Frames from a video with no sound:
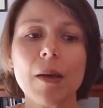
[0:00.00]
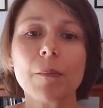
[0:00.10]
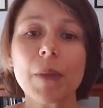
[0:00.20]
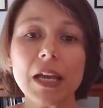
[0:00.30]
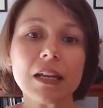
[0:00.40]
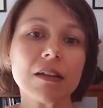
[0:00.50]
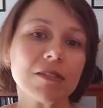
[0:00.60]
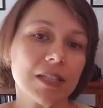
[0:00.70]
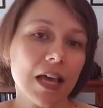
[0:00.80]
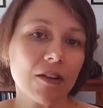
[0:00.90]
But
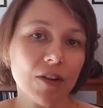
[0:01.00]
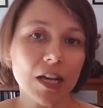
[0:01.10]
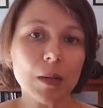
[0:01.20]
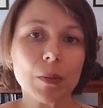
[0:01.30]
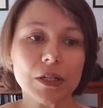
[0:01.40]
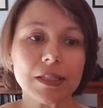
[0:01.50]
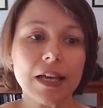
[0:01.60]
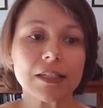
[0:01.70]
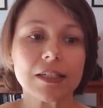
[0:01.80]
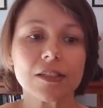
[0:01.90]
instead of
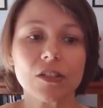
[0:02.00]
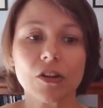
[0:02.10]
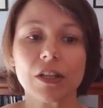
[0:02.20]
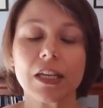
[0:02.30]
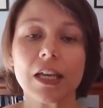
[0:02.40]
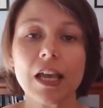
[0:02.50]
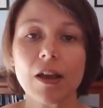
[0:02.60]
90%, it's certainly